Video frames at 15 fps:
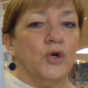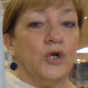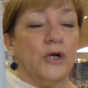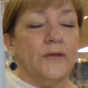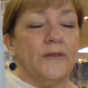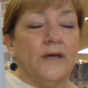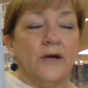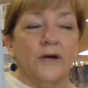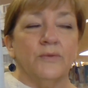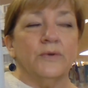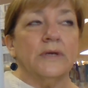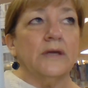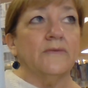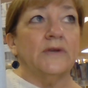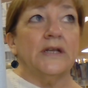on there. It
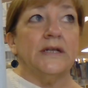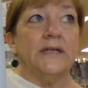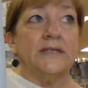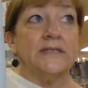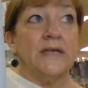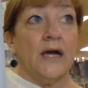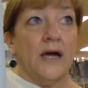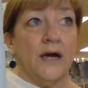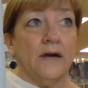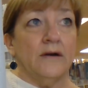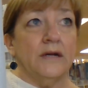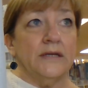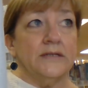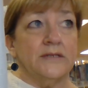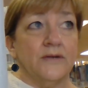would give it an
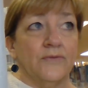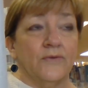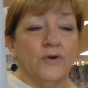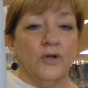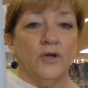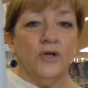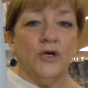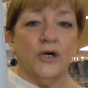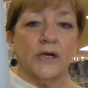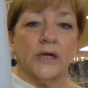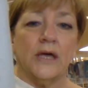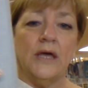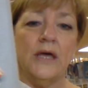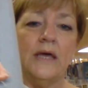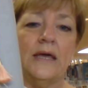entirely different look.
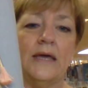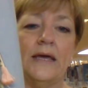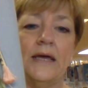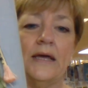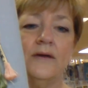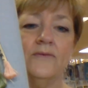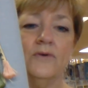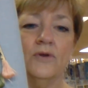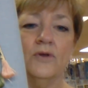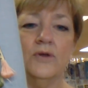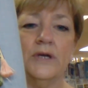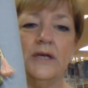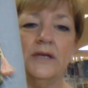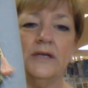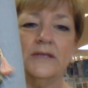And if you're
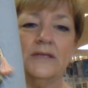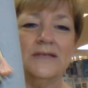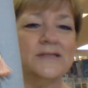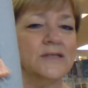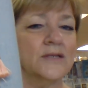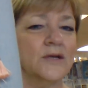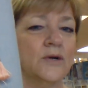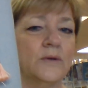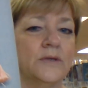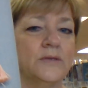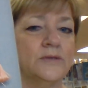looking at this and going,